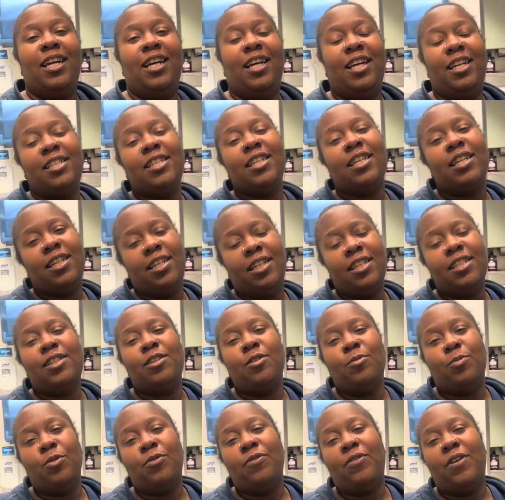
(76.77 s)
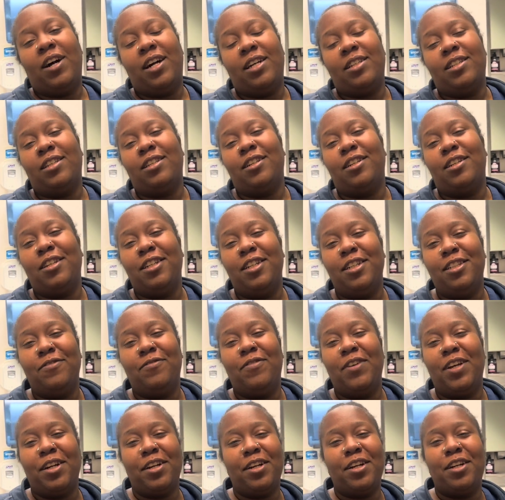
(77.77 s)
He's a good supervisor. He's
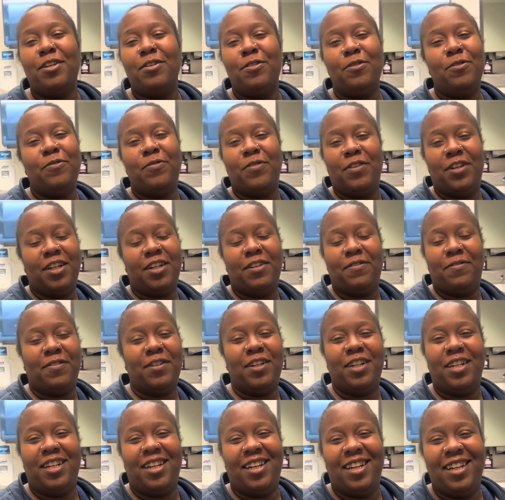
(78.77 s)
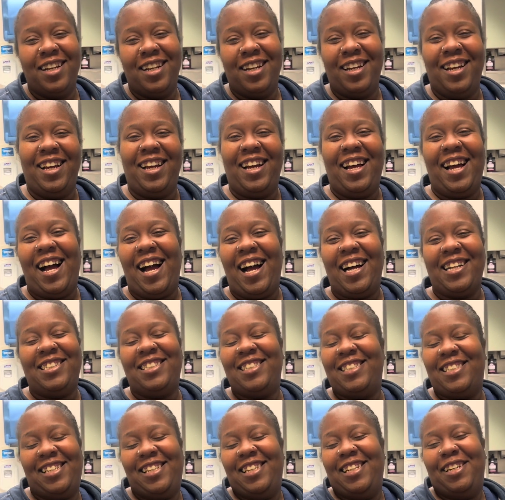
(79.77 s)
very goofy, funny. I just
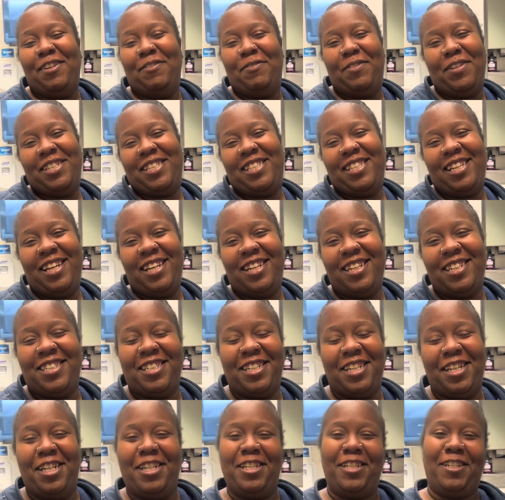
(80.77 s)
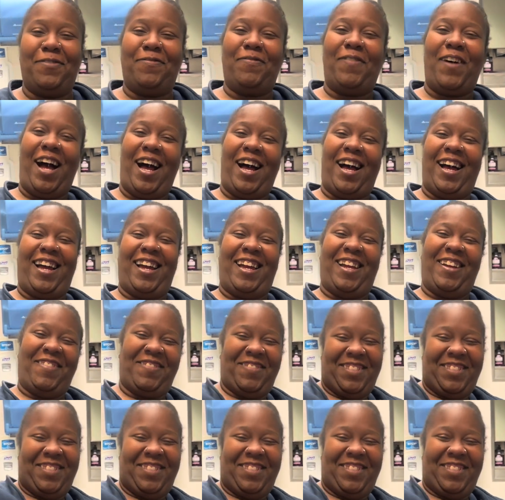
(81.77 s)
love his energy, his vibe.